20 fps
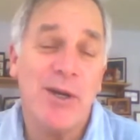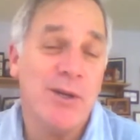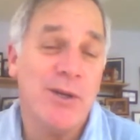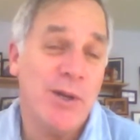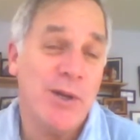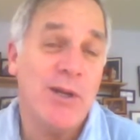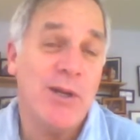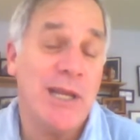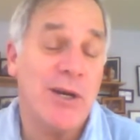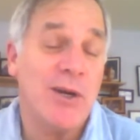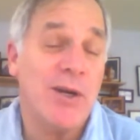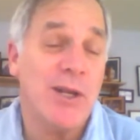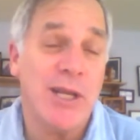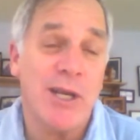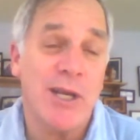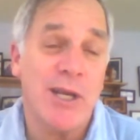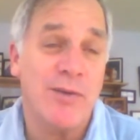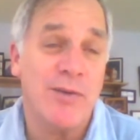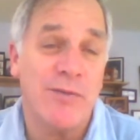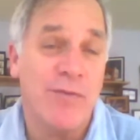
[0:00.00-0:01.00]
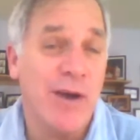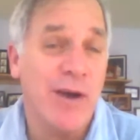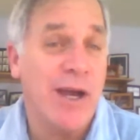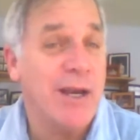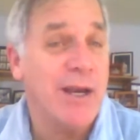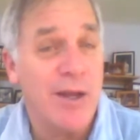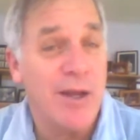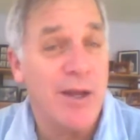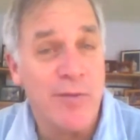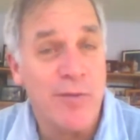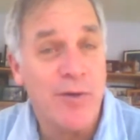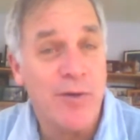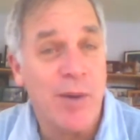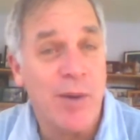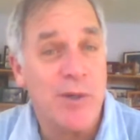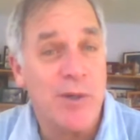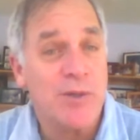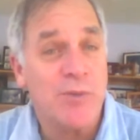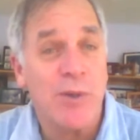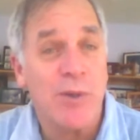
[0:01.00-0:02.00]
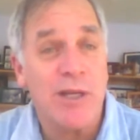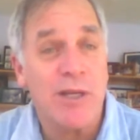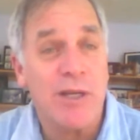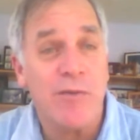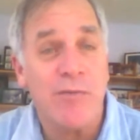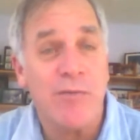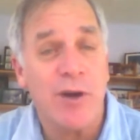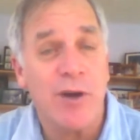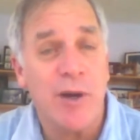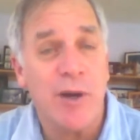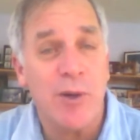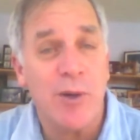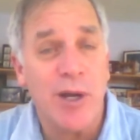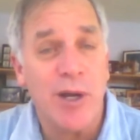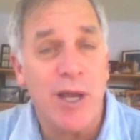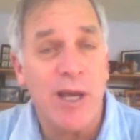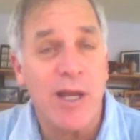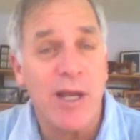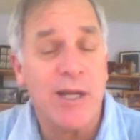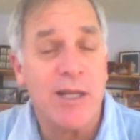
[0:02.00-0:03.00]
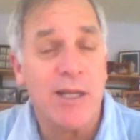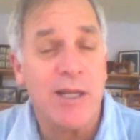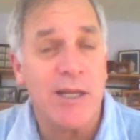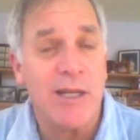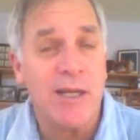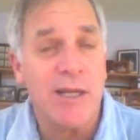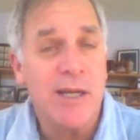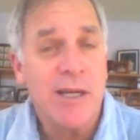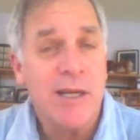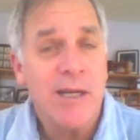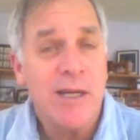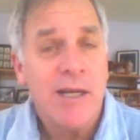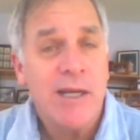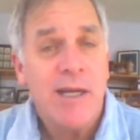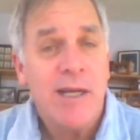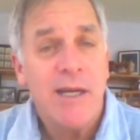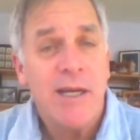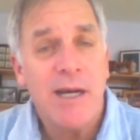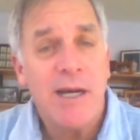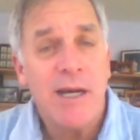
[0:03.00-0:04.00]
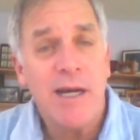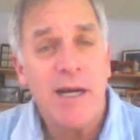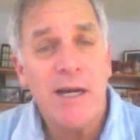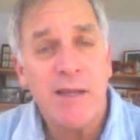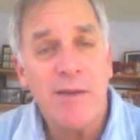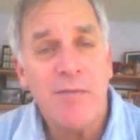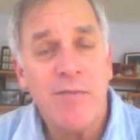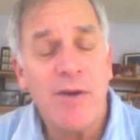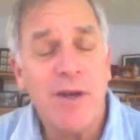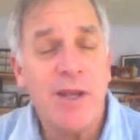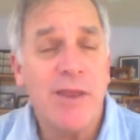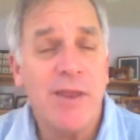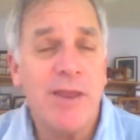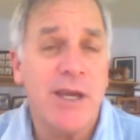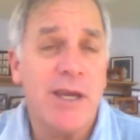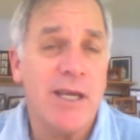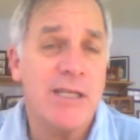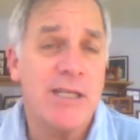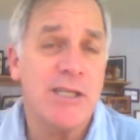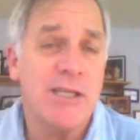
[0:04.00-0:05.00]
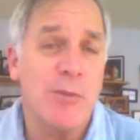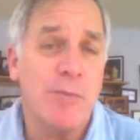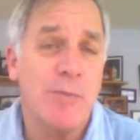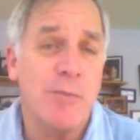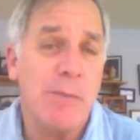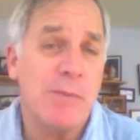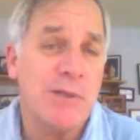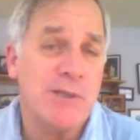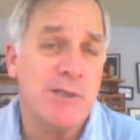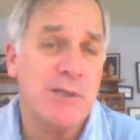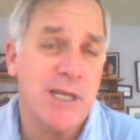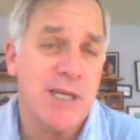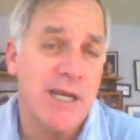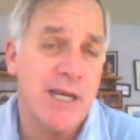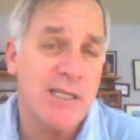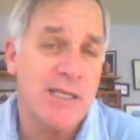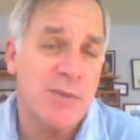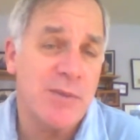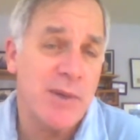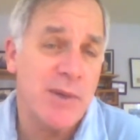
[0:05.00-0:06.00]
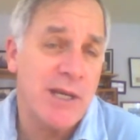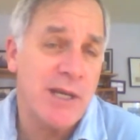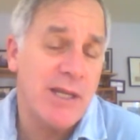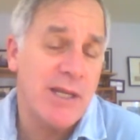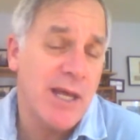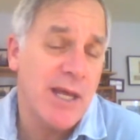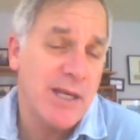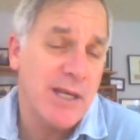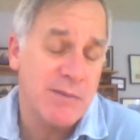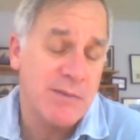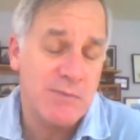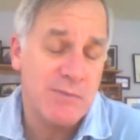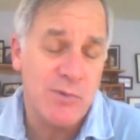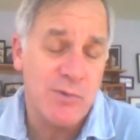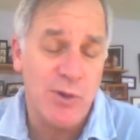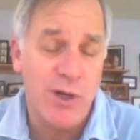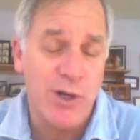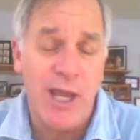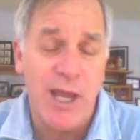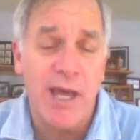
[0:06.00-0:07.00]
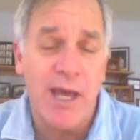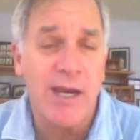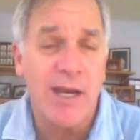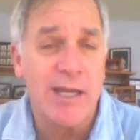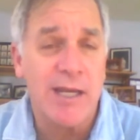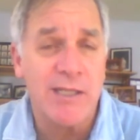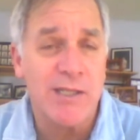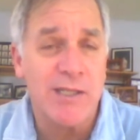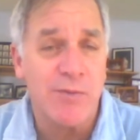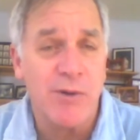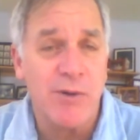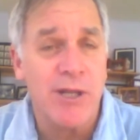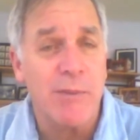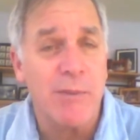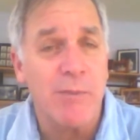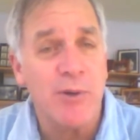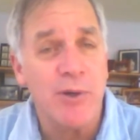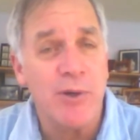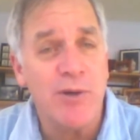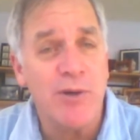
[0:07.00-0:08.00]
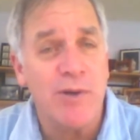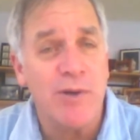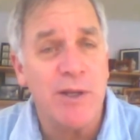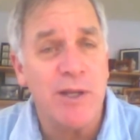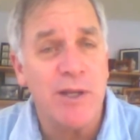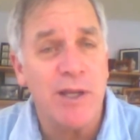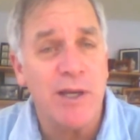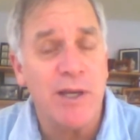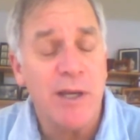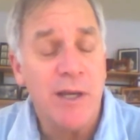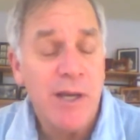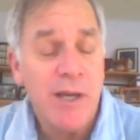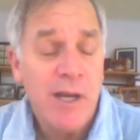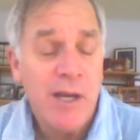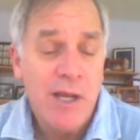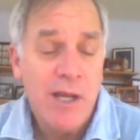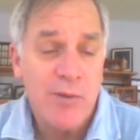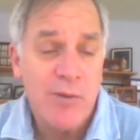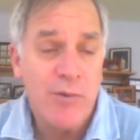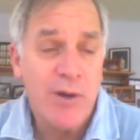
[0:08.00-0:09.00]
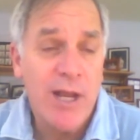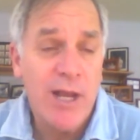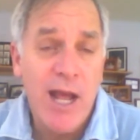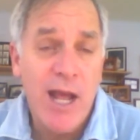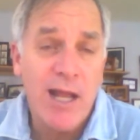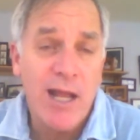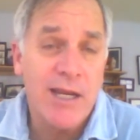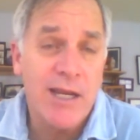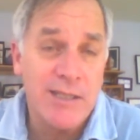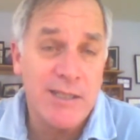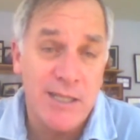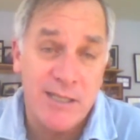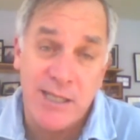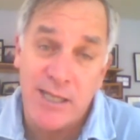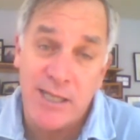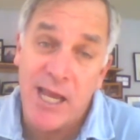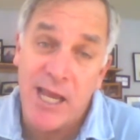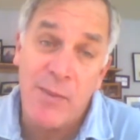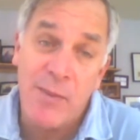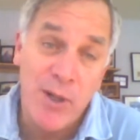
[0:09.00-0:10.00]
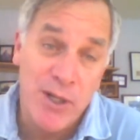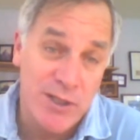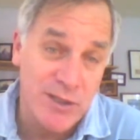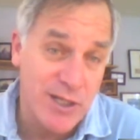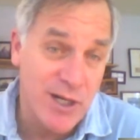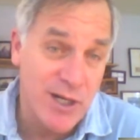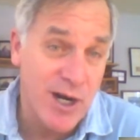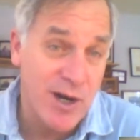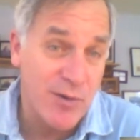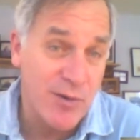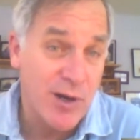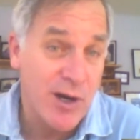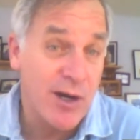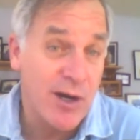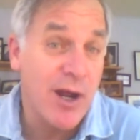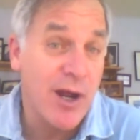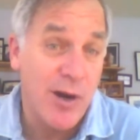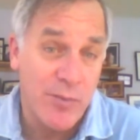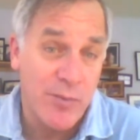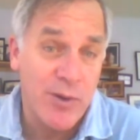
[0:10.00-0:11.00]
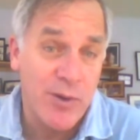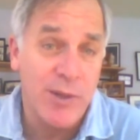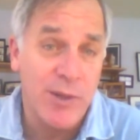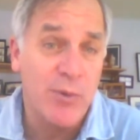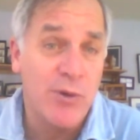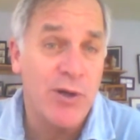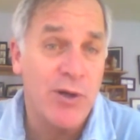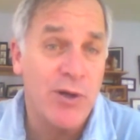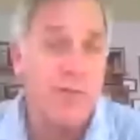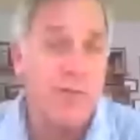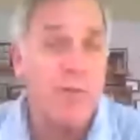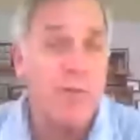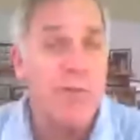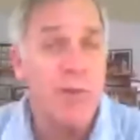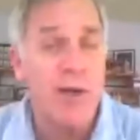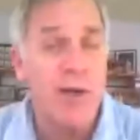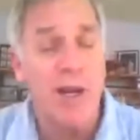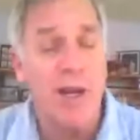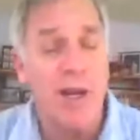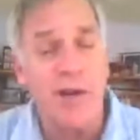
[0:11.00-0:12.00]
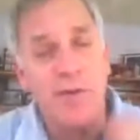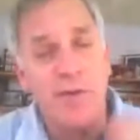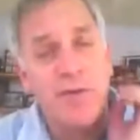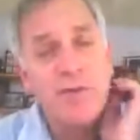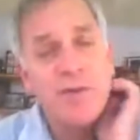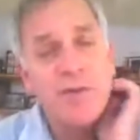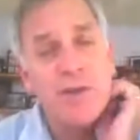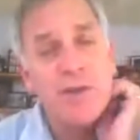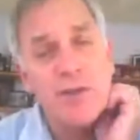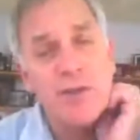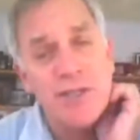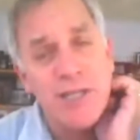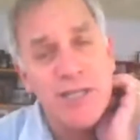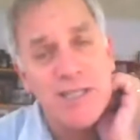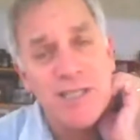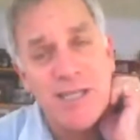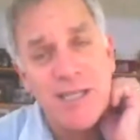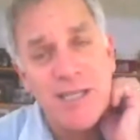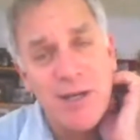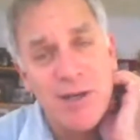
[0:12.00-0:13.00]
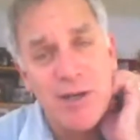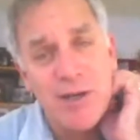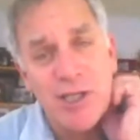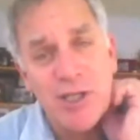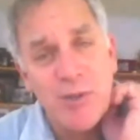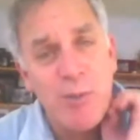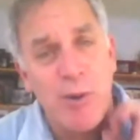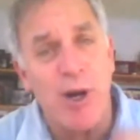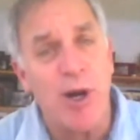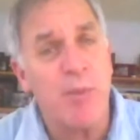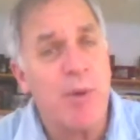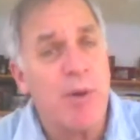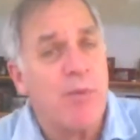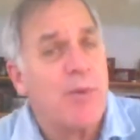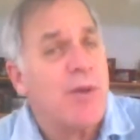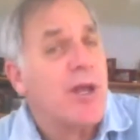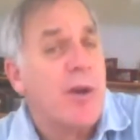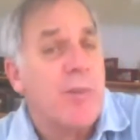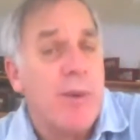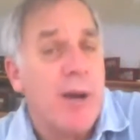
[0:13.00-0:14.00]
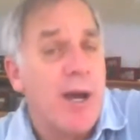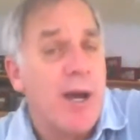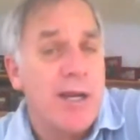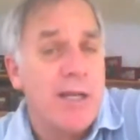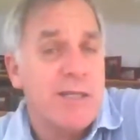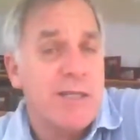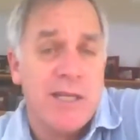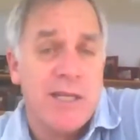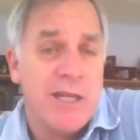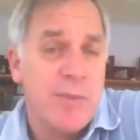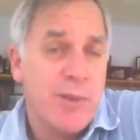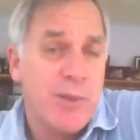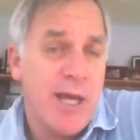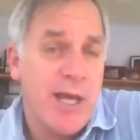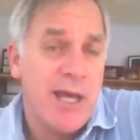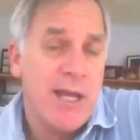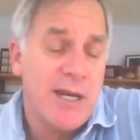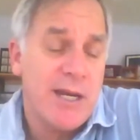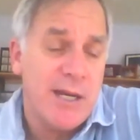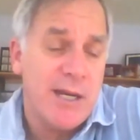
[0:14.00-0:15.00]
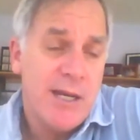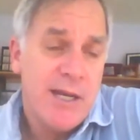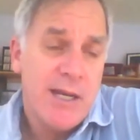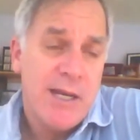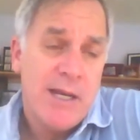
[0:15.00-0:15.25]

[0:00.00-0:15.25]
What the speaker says: We literally couldn't find other farmers willing to farm organically. The funny thing is, you know, people say to me that organic isn't really proven. The reality is it's the chemicals that are not really proven. We've been on a 50 or 60 year experiment with our bodies and the planet.